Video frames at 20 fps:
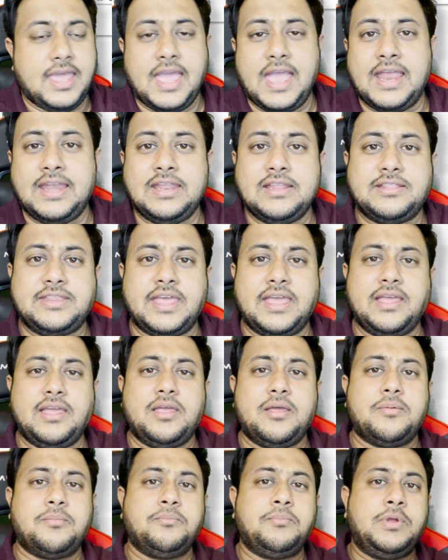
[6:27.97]

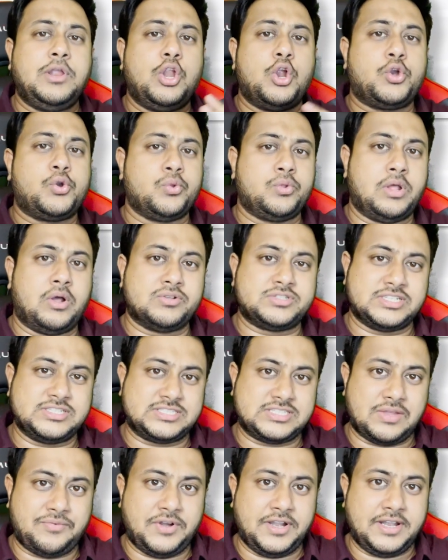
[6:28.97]
Anything below
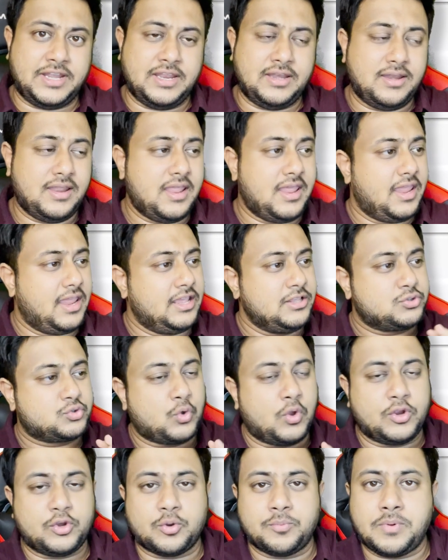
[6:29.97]
2017 is
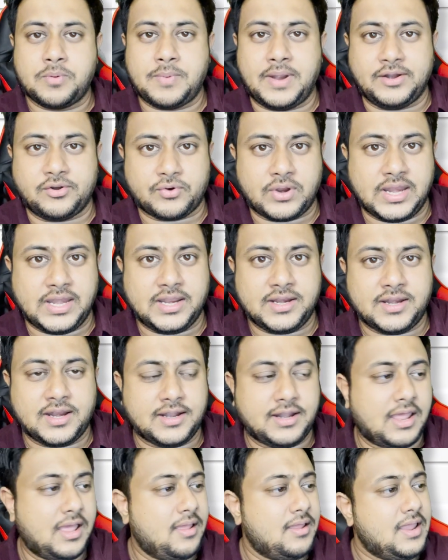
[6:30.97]
going to be my training
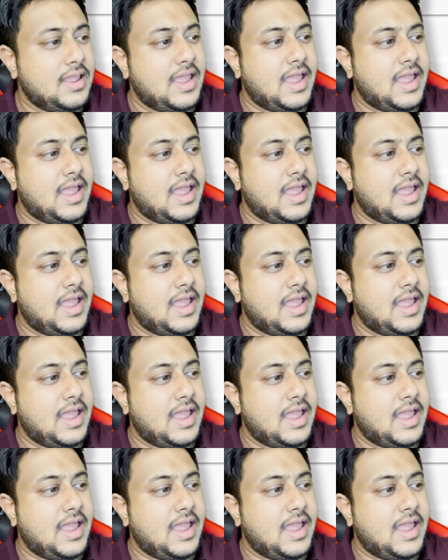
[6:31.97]
data.